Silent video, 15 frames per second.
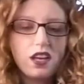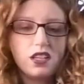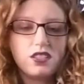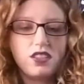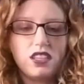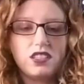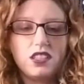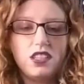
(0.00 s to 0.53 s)

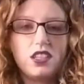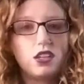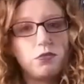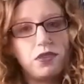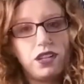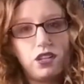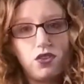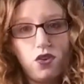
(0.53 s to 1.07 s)
So that's a little
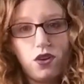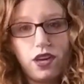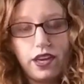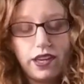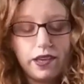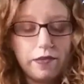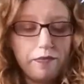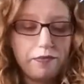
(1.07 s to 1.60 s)
bit
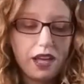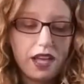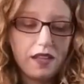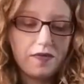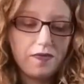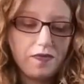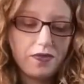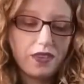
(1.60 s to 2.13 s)
annoying,
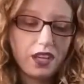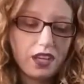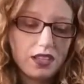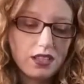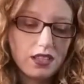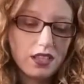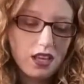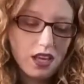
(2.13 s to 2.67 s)
but
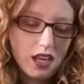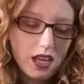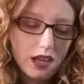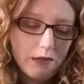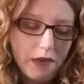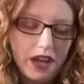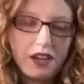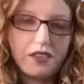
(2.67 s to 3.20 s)

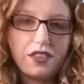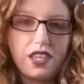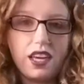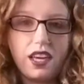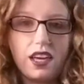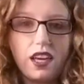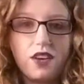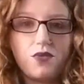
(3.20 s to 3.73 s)
minor
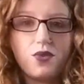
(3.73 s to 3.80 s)
thing.